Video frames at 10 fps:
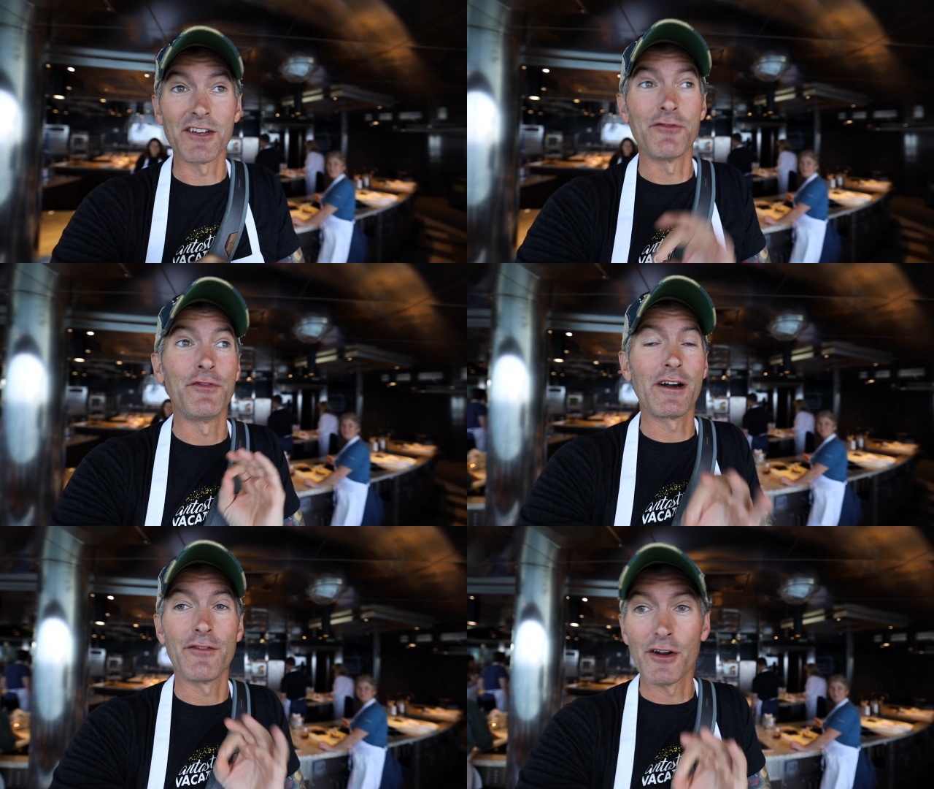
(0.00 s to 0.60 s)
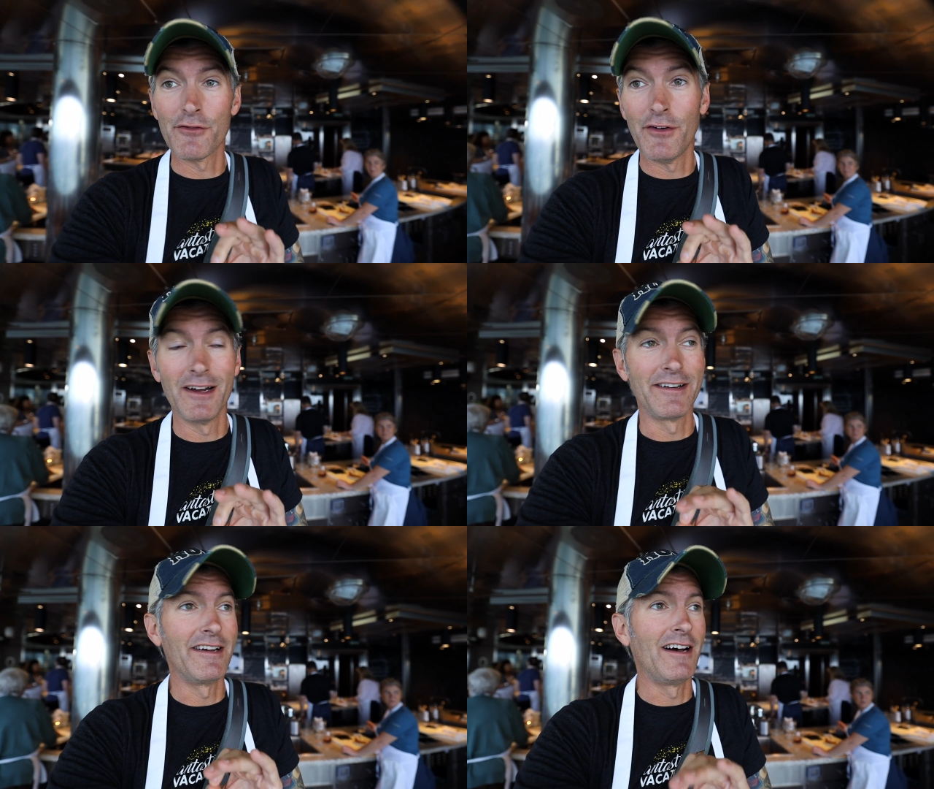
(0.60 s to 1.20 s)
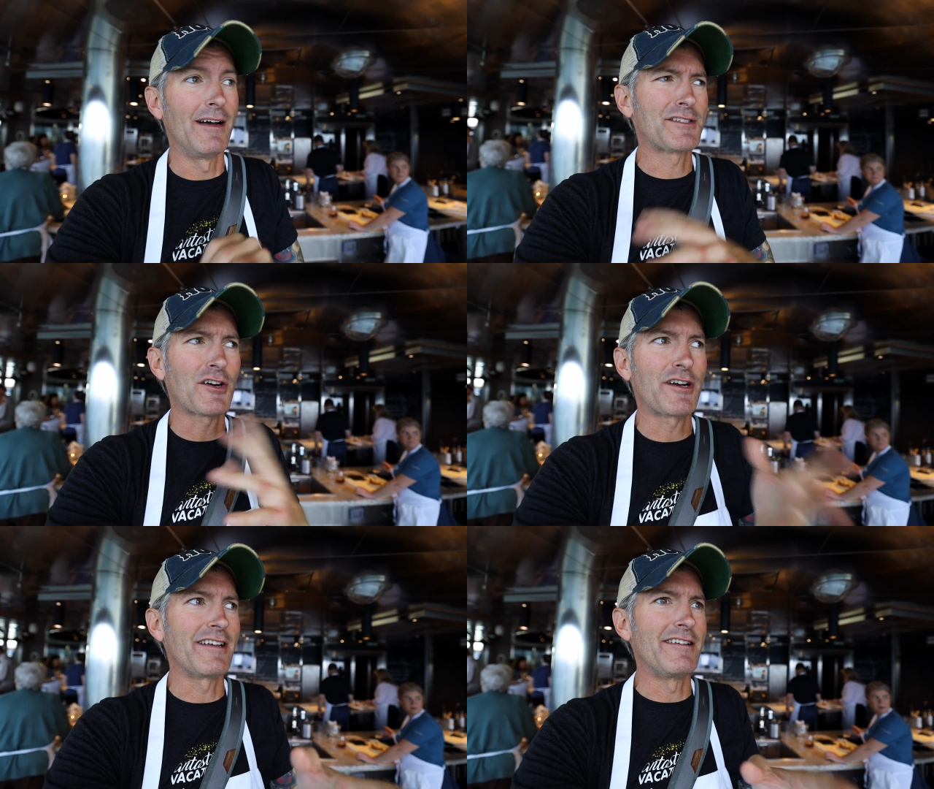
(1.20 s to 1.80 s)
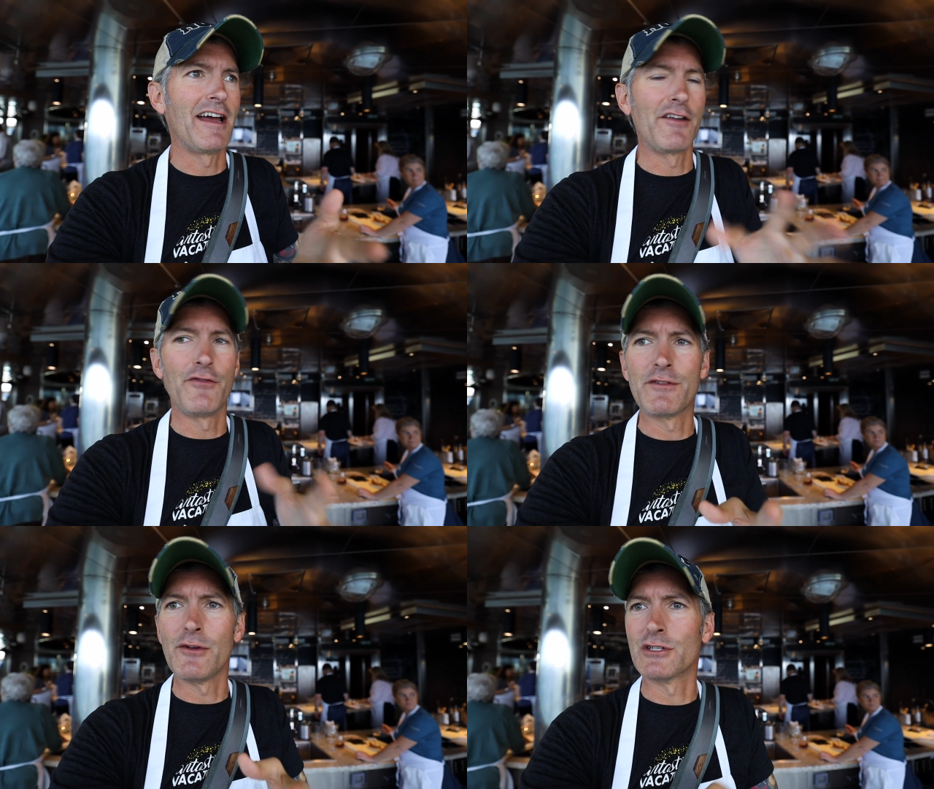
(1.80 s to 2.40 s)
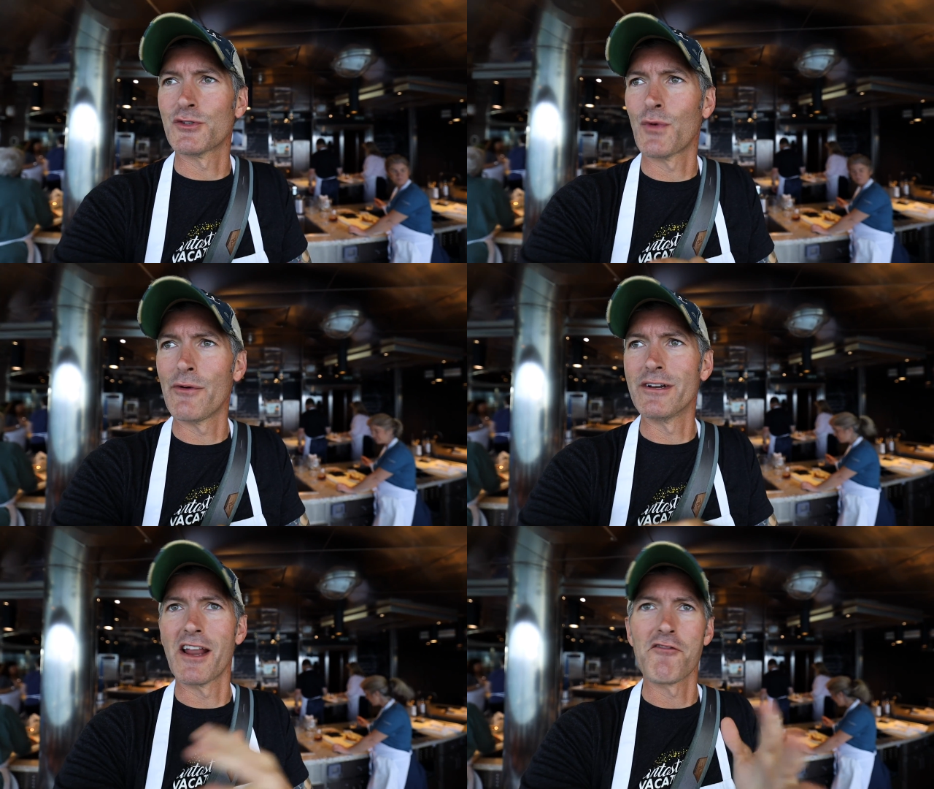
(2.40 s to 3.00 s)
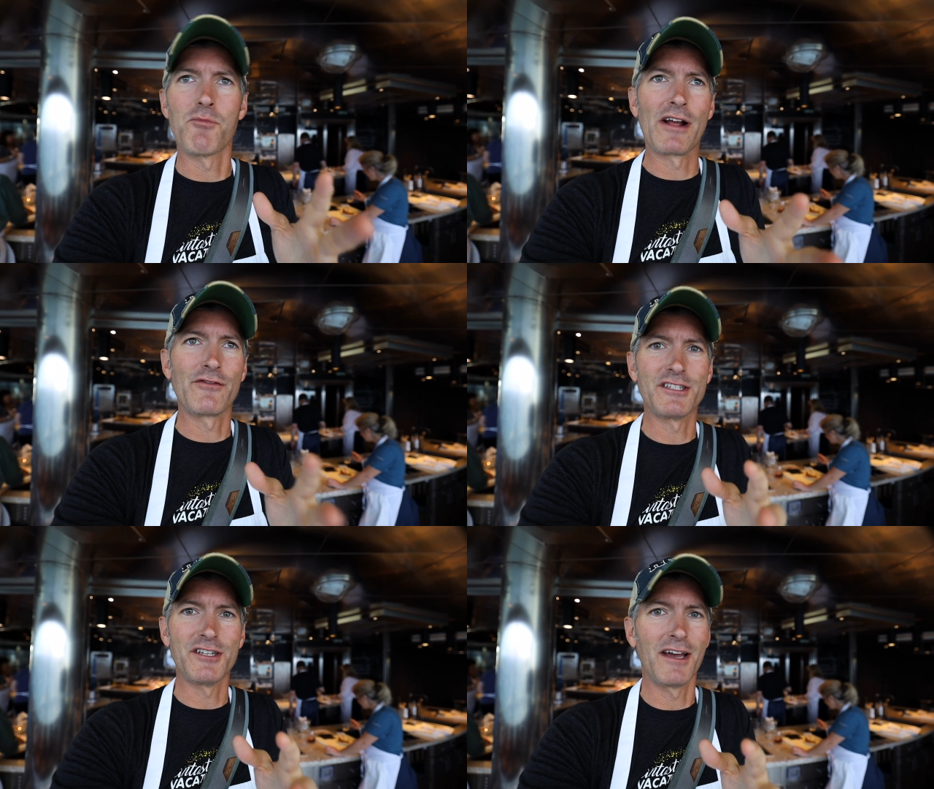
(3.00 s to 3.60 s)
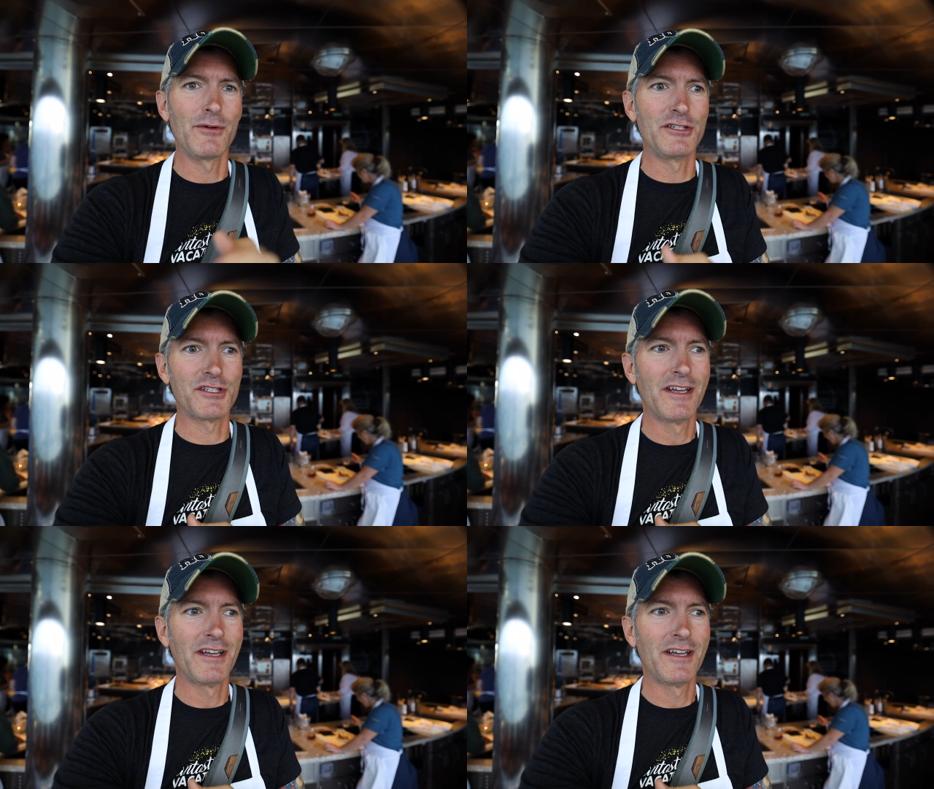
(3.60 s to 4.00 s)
very, very fun. It started at 9:50, which is why we didn't have breakfast yet. We